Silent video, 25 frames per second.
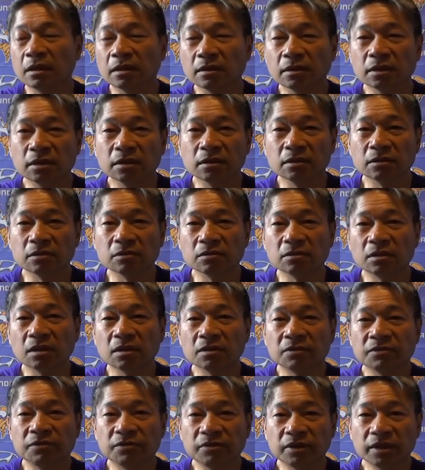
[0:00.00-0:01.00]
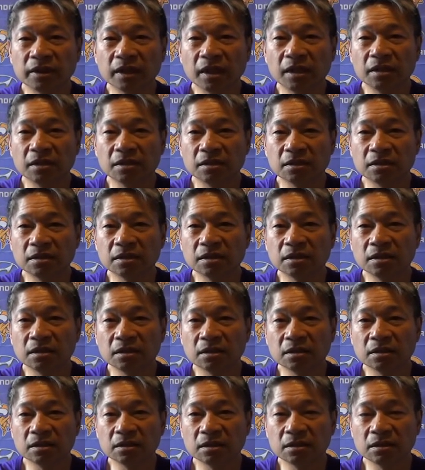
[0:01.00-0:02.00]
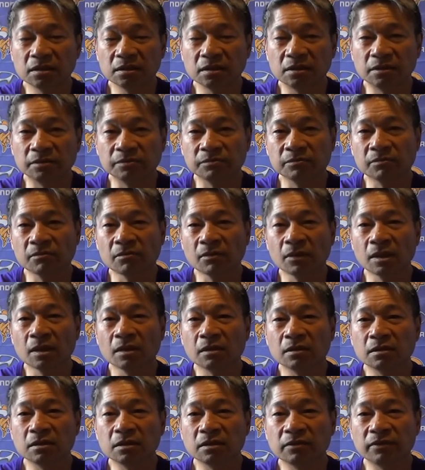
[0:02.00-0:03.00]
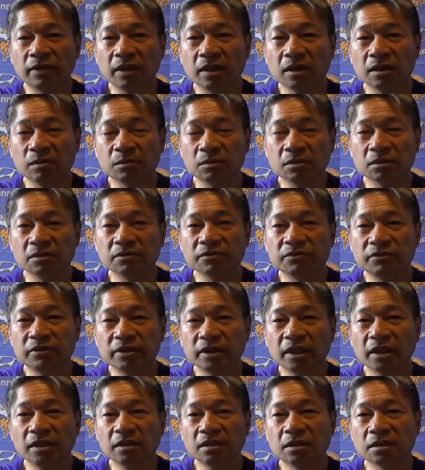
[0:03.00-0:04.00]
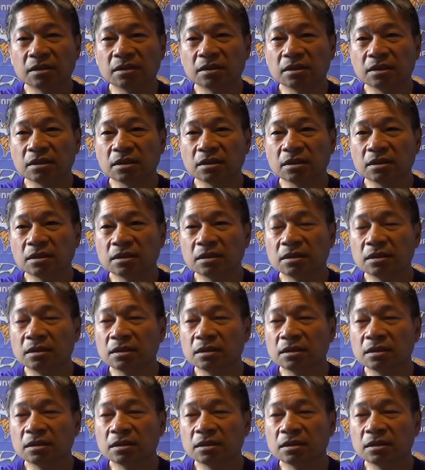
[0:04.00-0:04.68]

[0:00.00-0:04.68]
And then there's also free agency to see who's available in free agency.